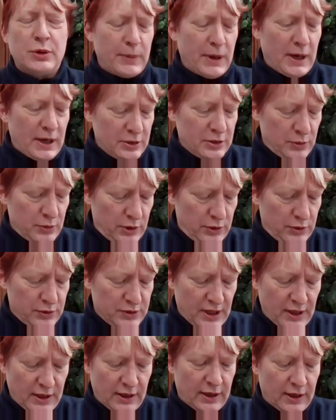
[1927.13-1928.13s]
it's going back to what
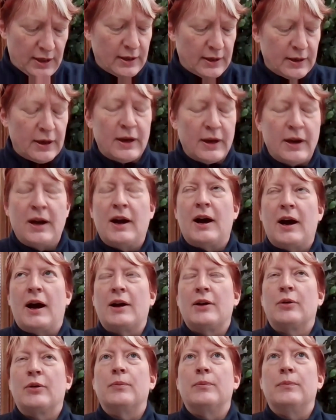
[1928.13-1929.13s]
you said. And
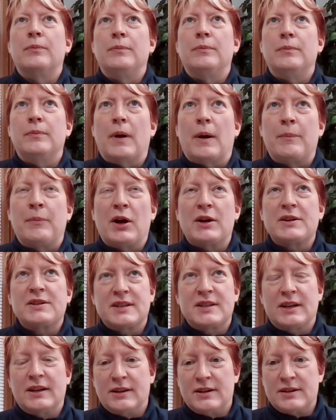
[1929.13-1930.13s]
I'm
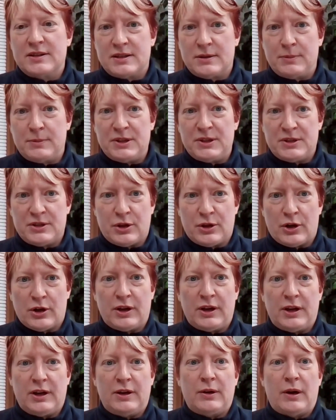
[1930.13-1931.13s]
not saying this to be
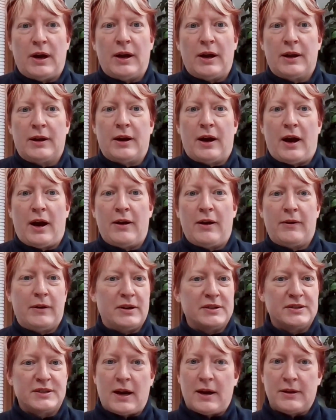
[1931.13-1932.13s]
snarky. And
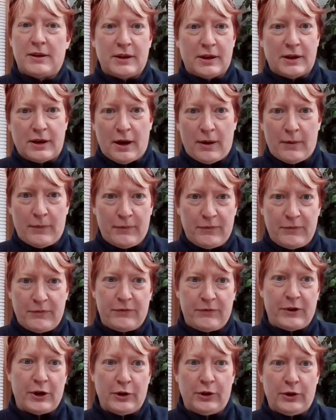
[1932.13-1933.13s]
because I think I'm
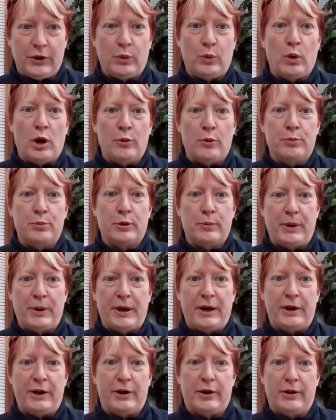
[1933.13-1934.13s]
fairly well
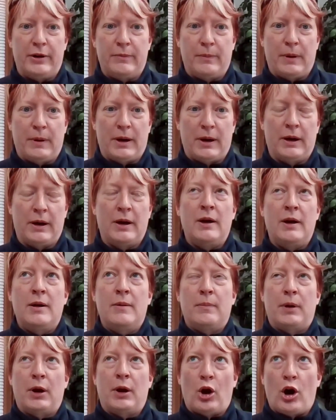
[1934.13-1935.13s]
prepared.
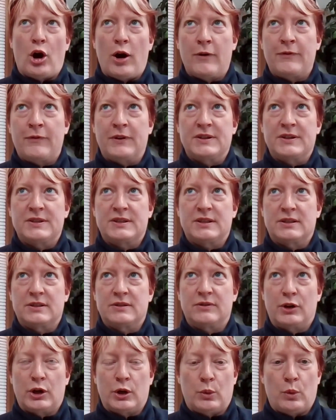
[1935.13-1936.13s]
My office
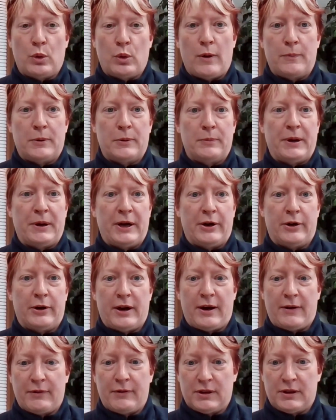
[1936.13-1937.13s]
is very well
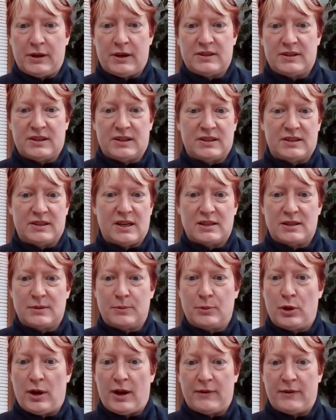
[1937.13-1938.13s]
prepared. Everything is
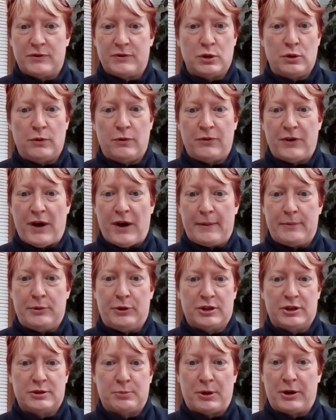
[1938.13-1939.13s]
accessible. I have two
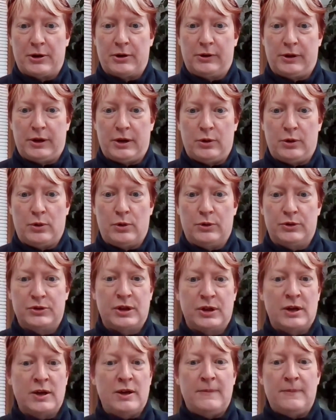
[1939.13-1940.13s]
fabulous
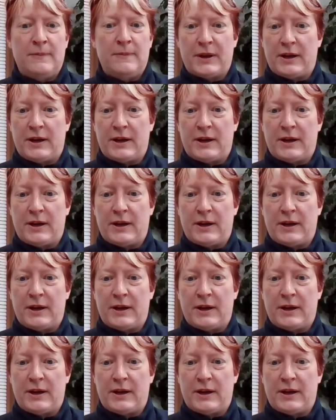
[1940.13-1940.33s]
paralegals